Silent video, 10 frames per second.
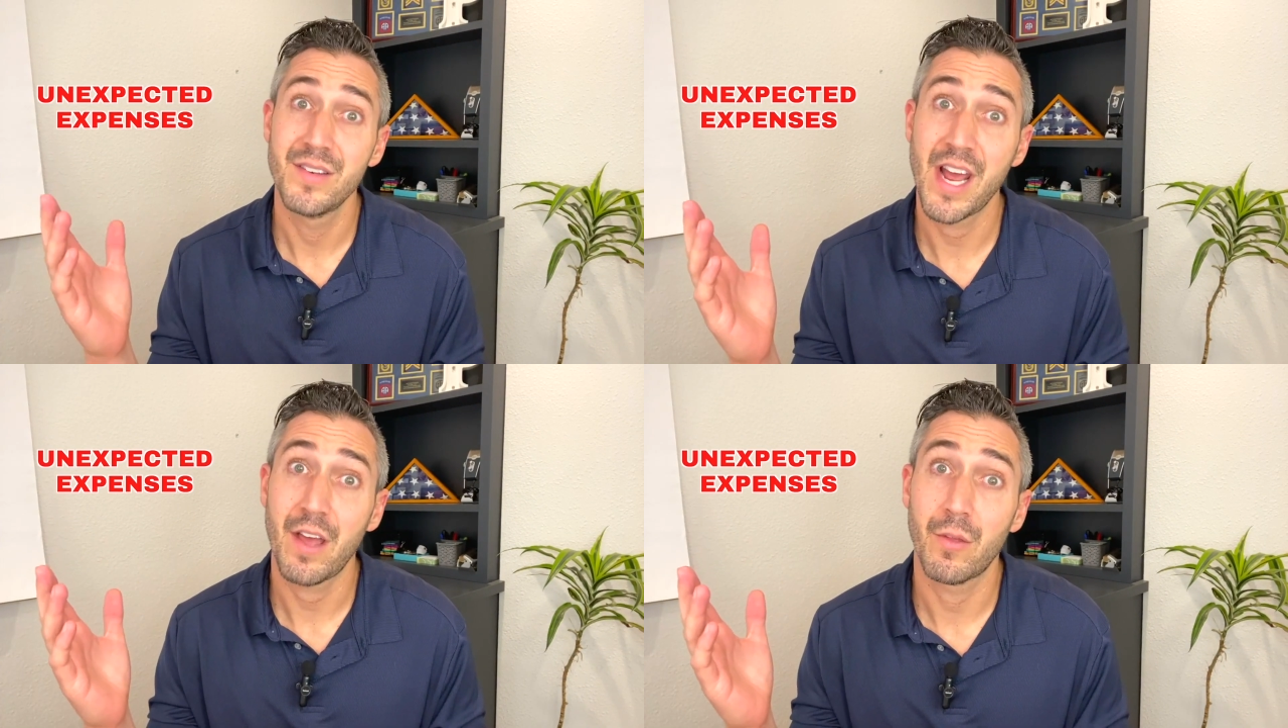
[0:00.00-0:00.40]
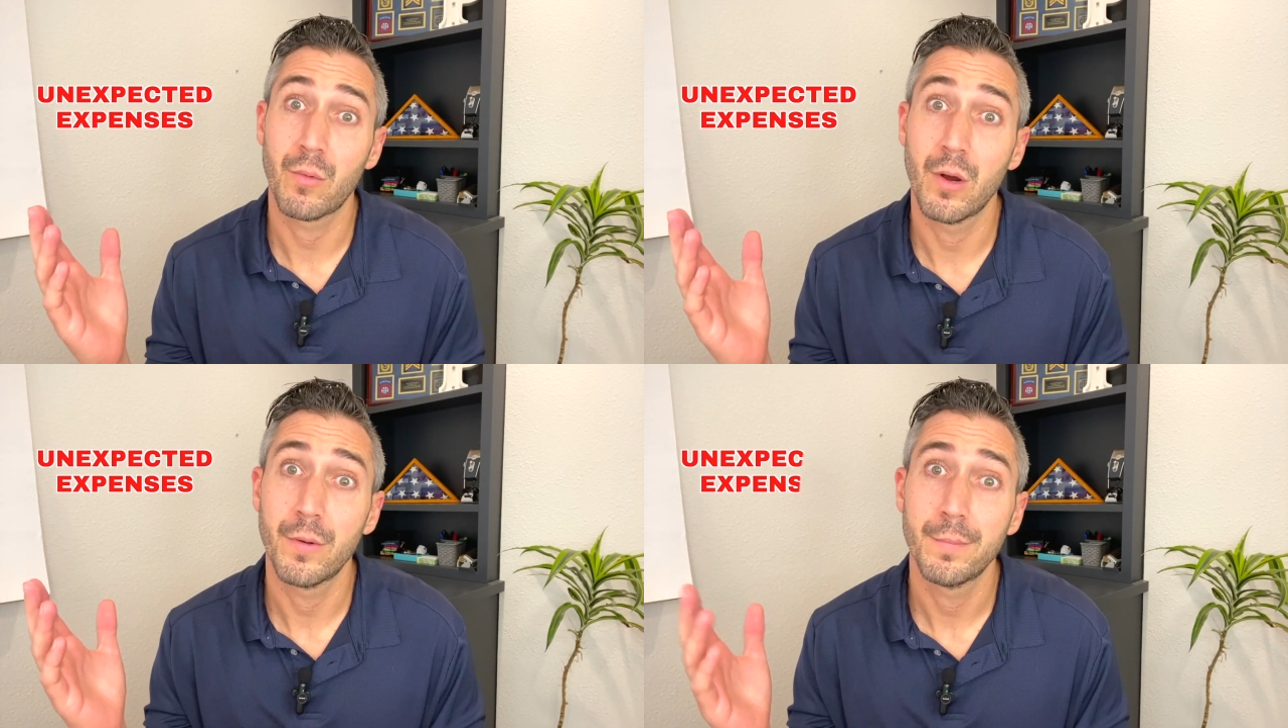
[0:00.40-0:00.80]
down the
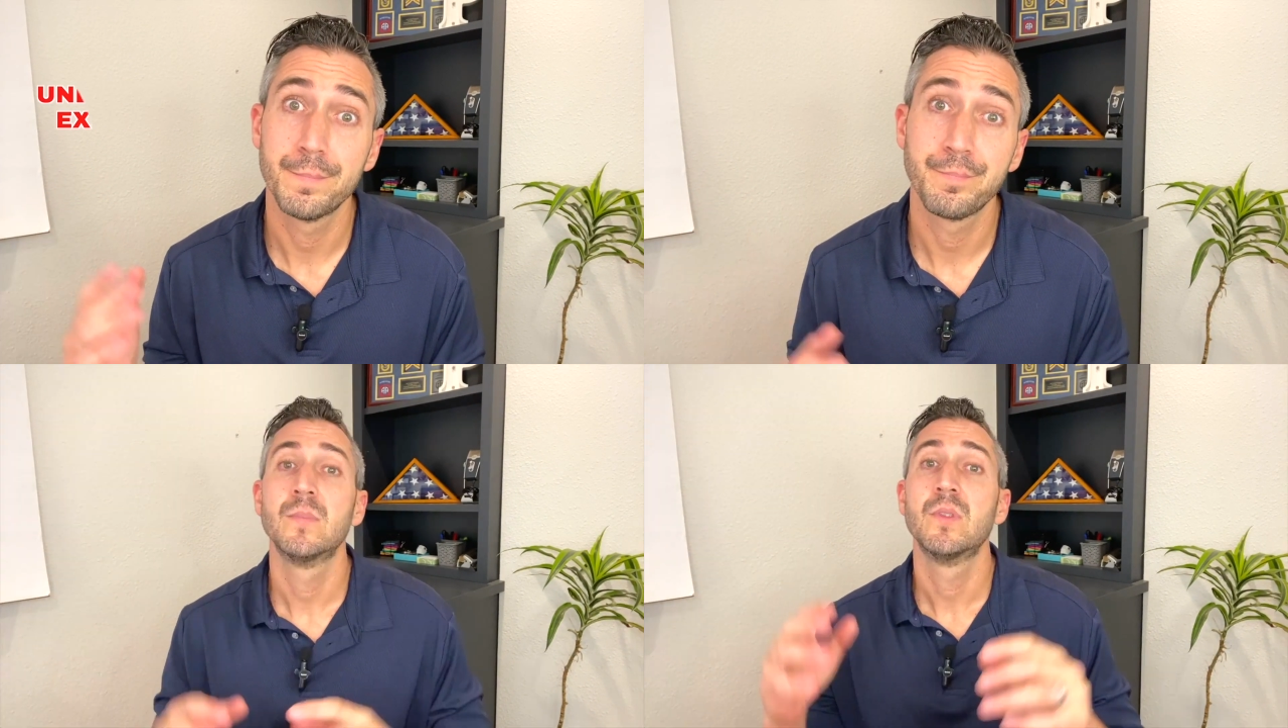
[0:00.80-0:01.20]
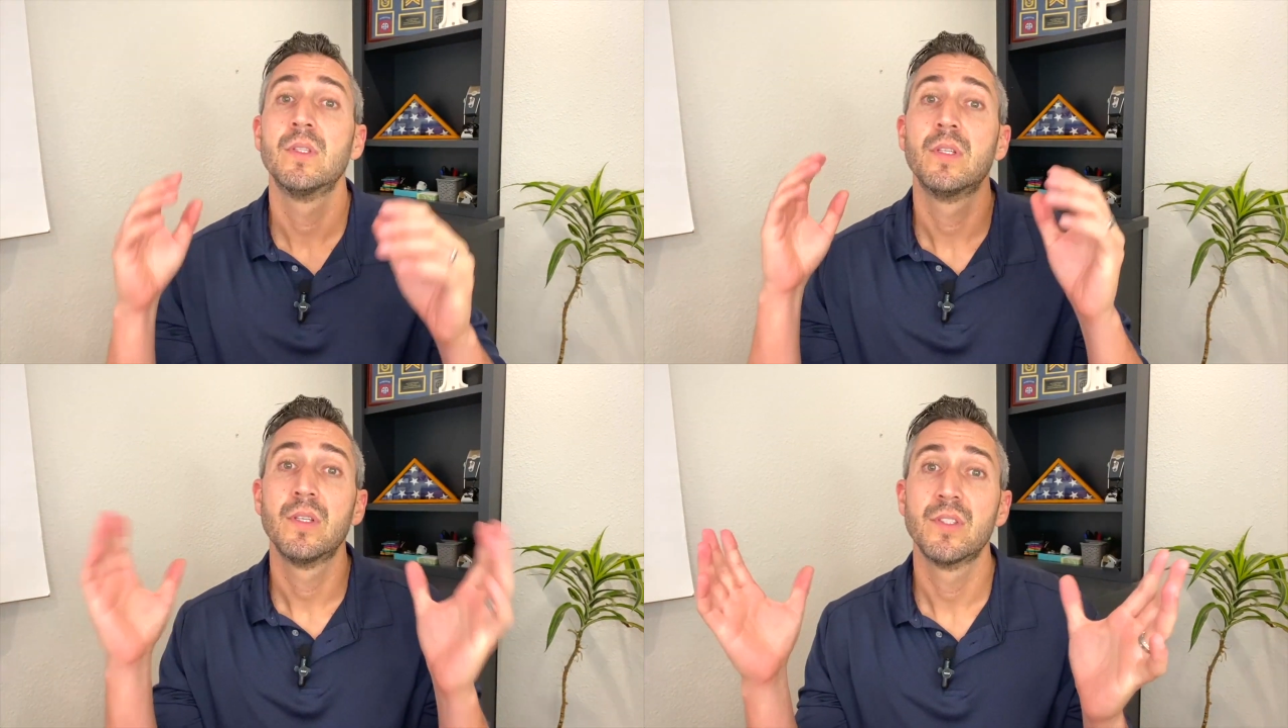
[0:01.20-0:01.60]
road.
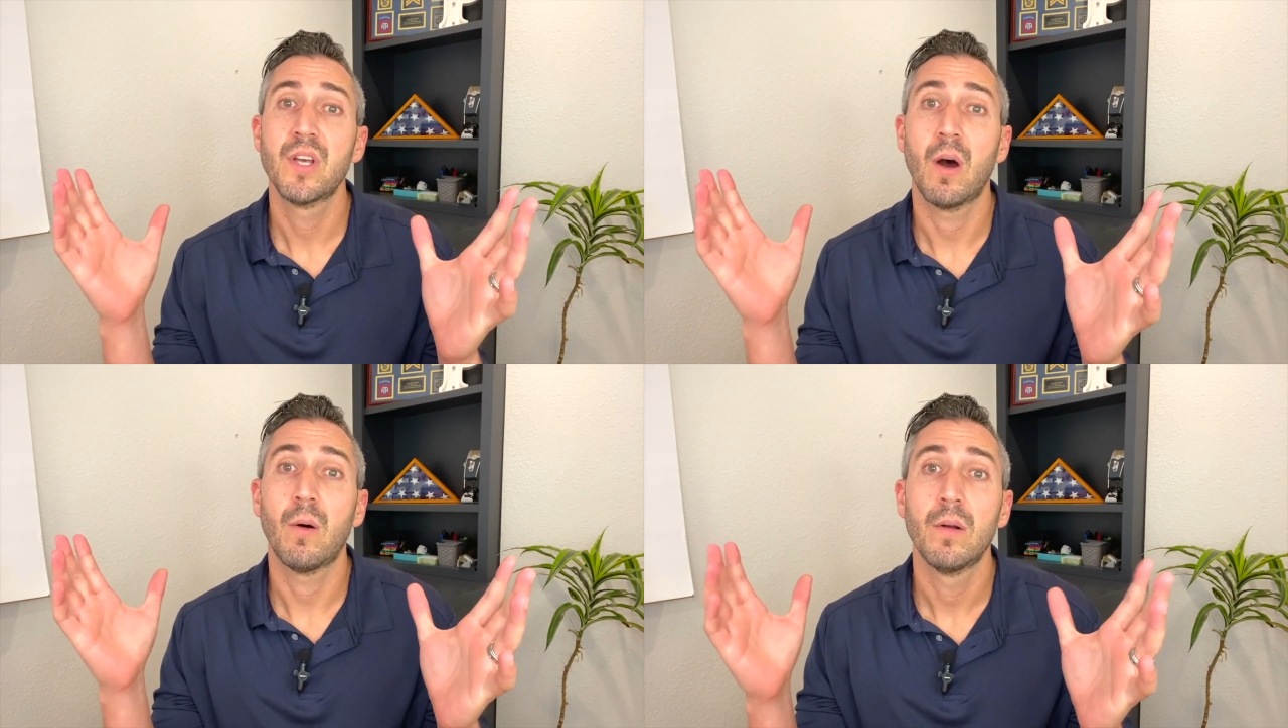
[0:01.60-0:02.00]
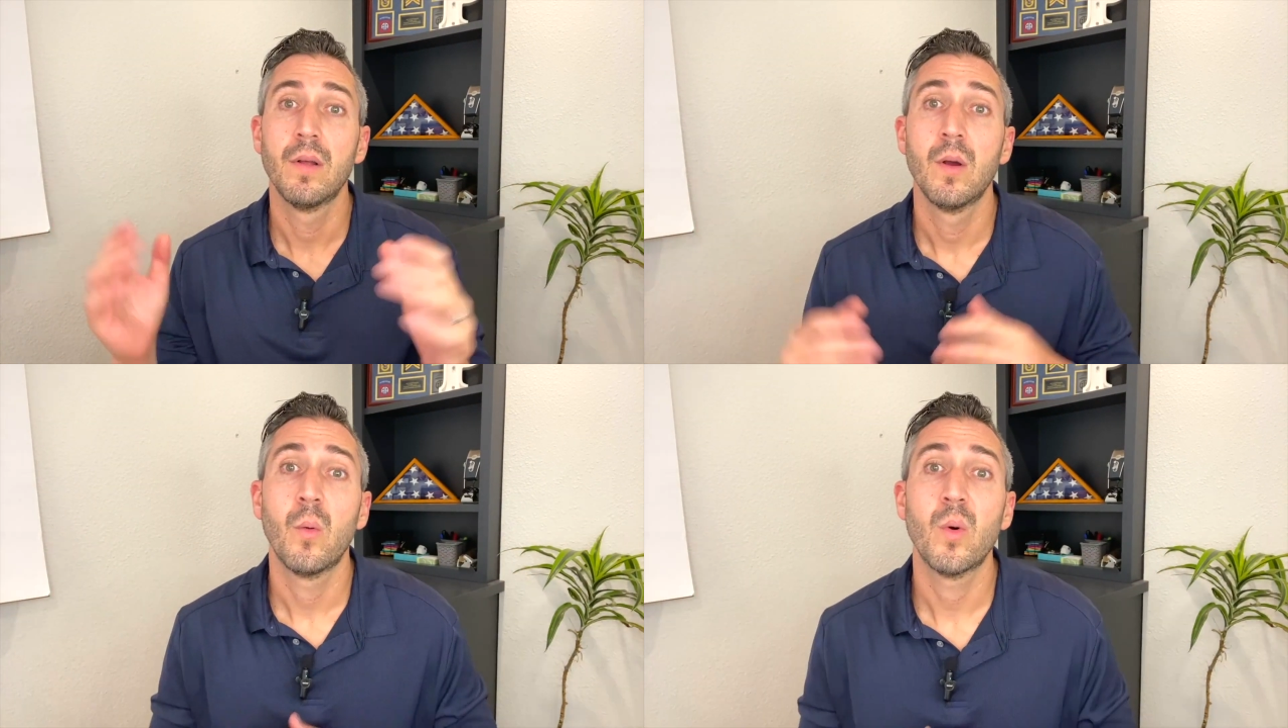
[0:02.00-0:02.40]
So,
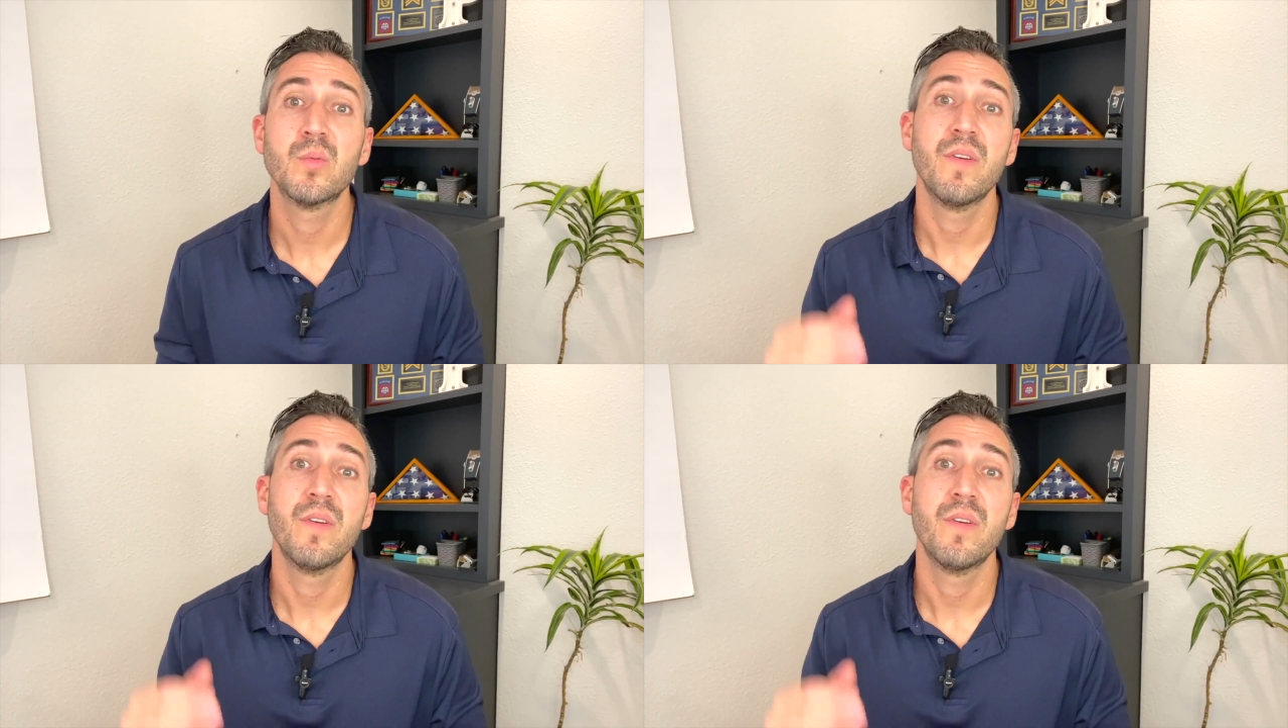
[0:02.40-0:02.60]
once we